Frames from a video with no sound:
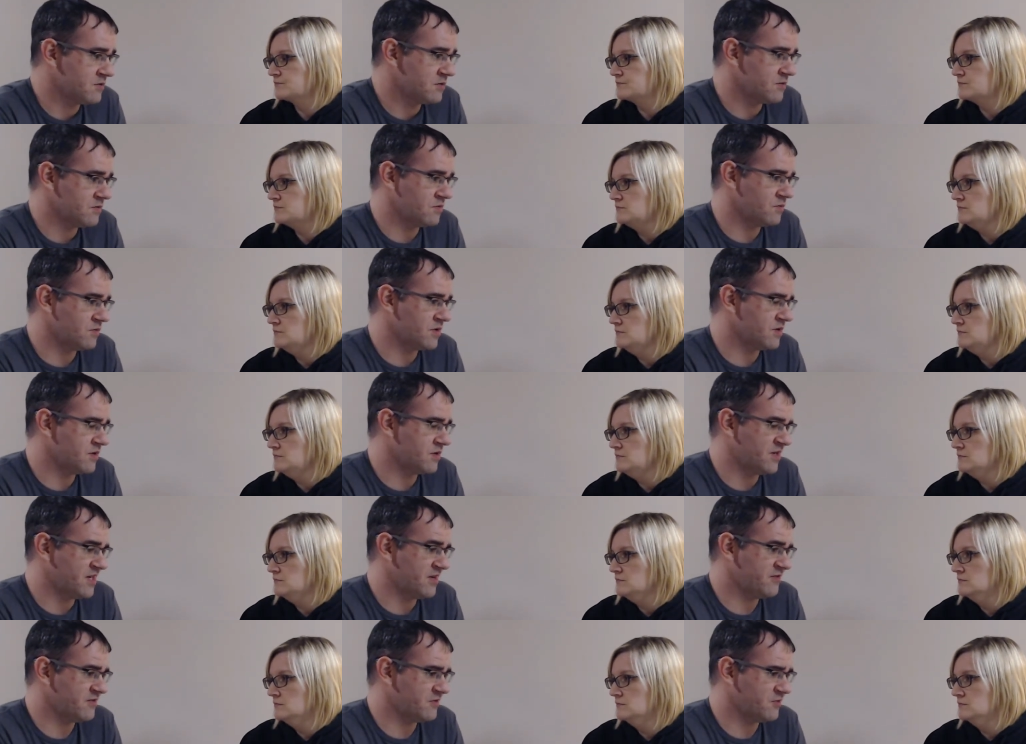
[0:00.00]
Speaker 1: what
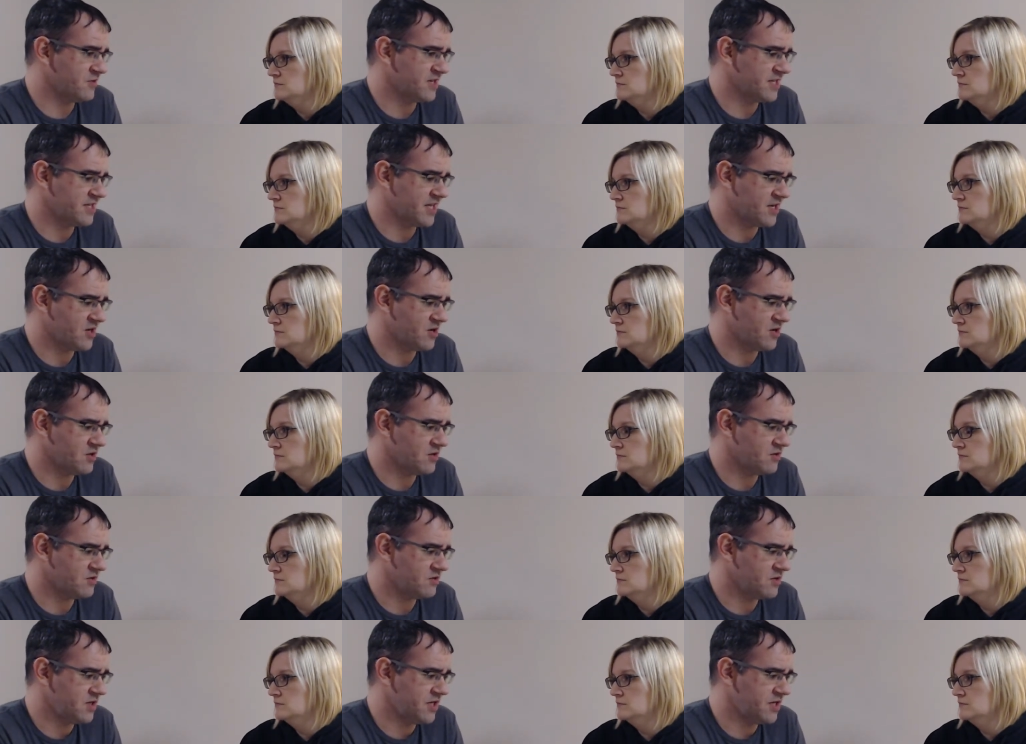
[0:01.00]
whatever what do they call
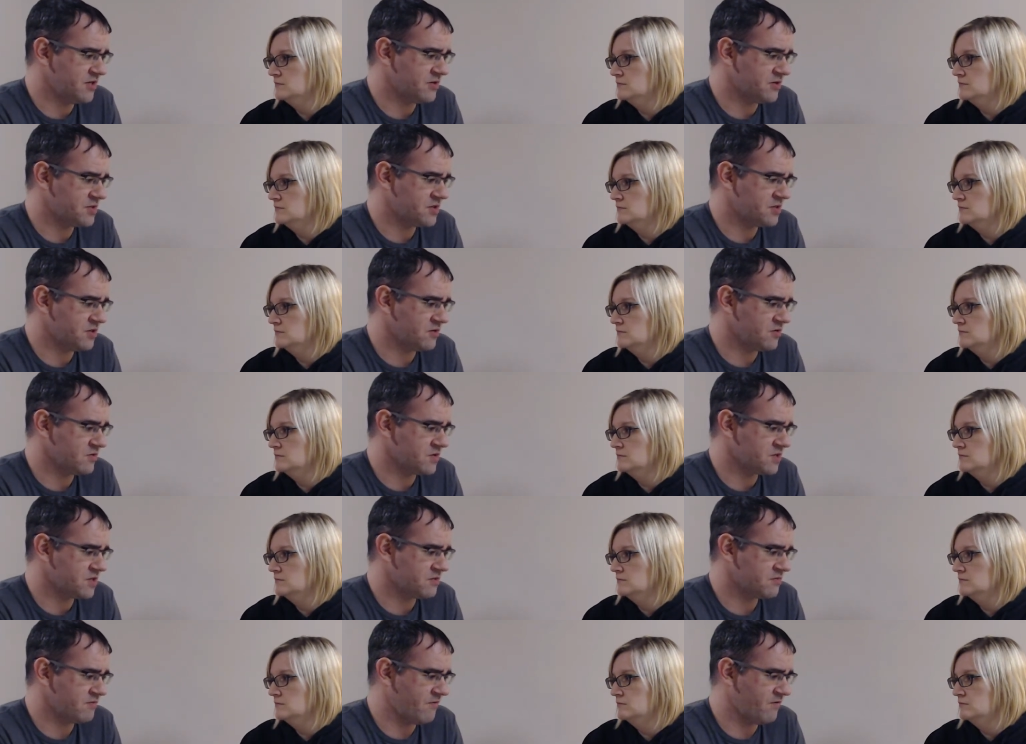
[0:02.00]
it? leader
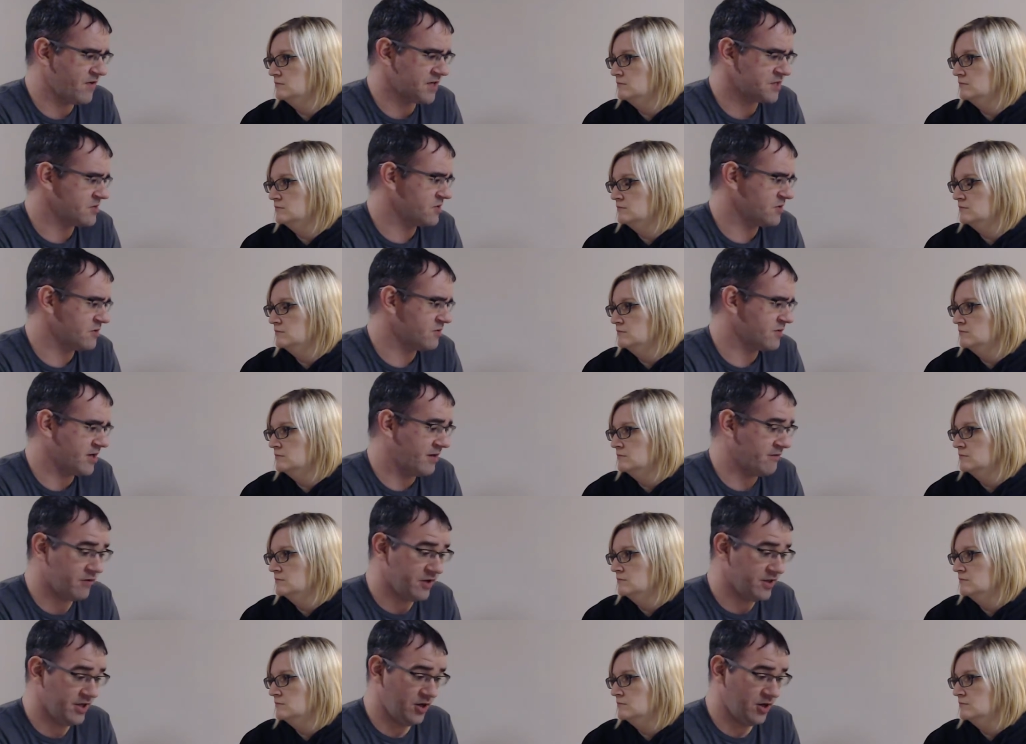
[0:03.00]
Snoke's vessel or
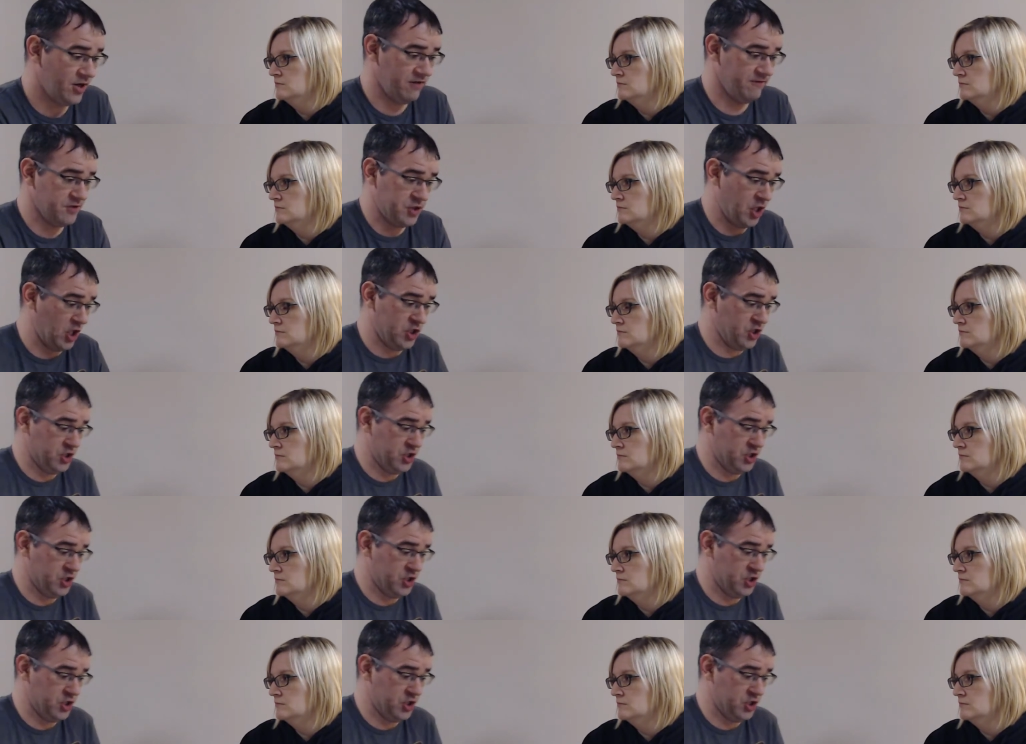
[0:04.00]
whatever, and then all of a sudden